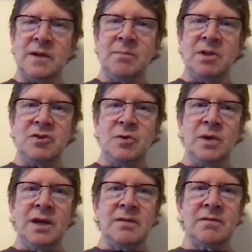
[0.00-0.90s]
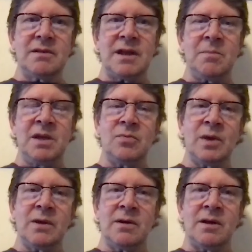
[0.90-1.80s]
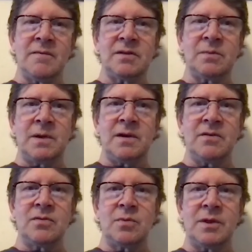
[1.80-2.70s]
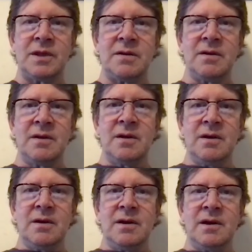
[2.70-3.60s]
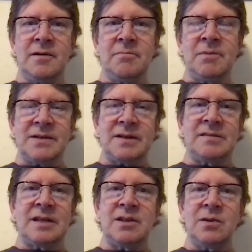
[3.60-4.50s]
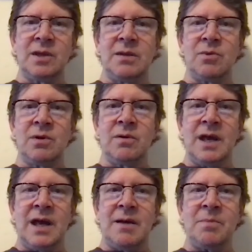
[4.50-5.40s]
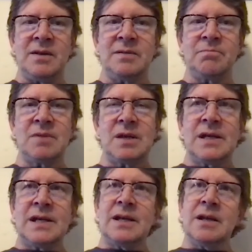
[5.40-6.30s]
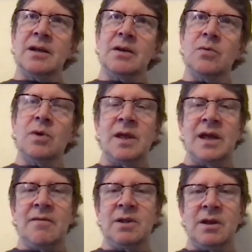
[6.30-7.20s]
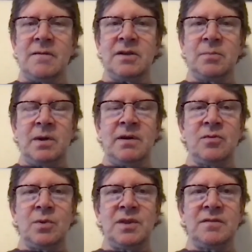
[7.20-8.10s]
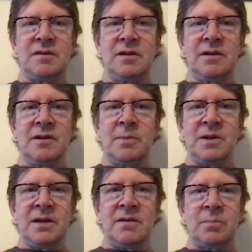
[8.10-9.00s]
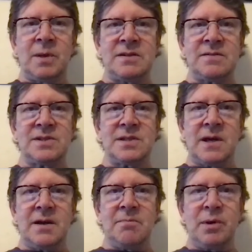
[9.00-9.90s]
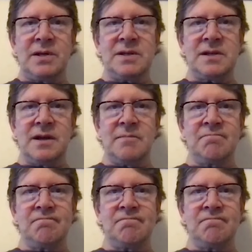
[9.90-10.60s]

certainly been doing it. That means we got a lot of experience with it. As I said, the only real gap is what we have a lot of experience with is still a little bit on the expensive side, but